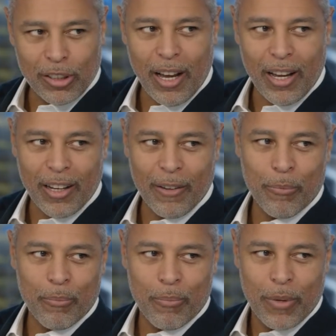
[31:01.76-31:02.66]
just saying,
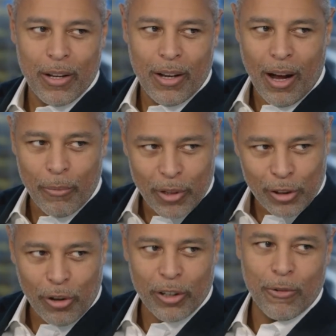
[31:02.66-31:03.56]
I'm really
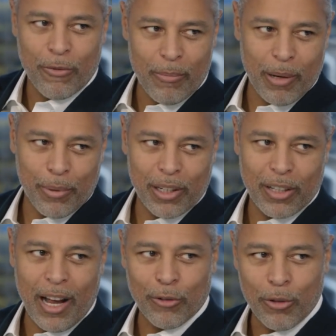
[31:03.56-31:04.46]
struggling to find my place,
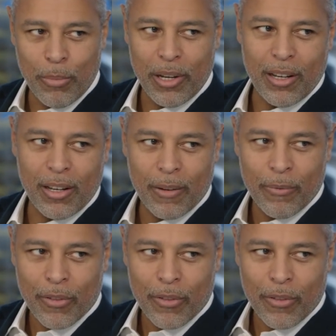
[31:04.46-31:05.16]
how to be